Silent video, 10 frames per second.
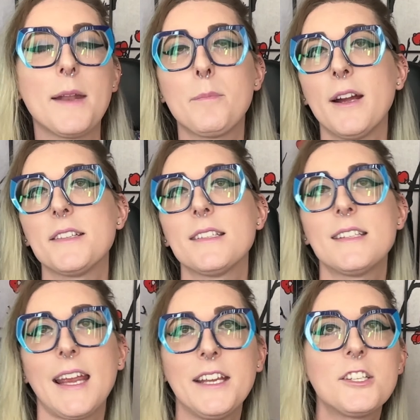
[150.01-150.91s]
and
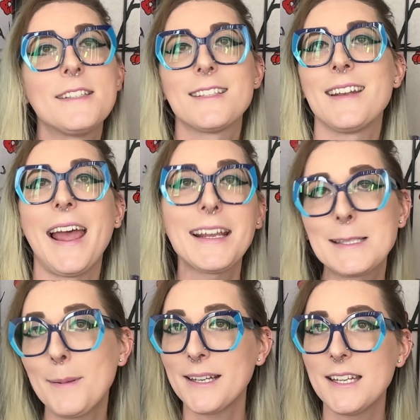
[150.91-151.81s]
presentations and
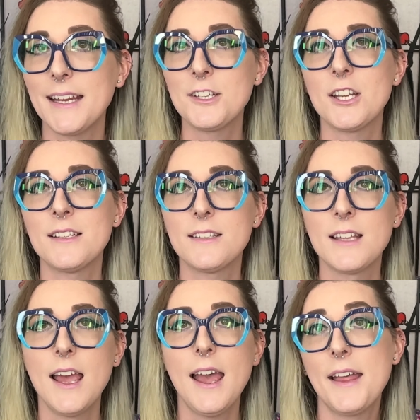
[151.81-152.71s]
expectations
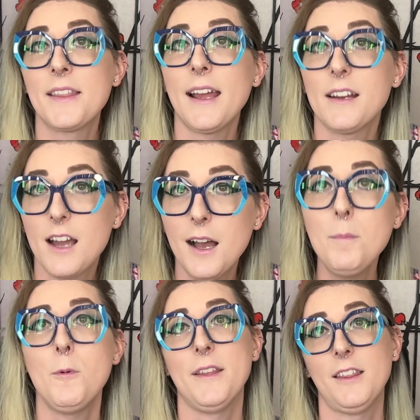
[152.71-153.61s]
that
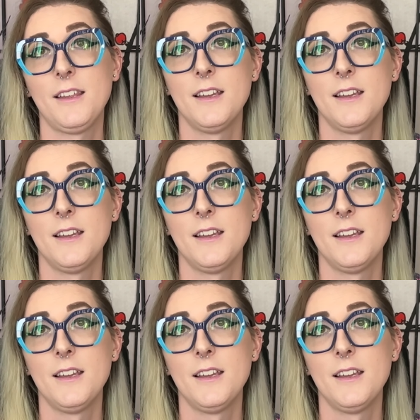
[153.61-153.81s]
come with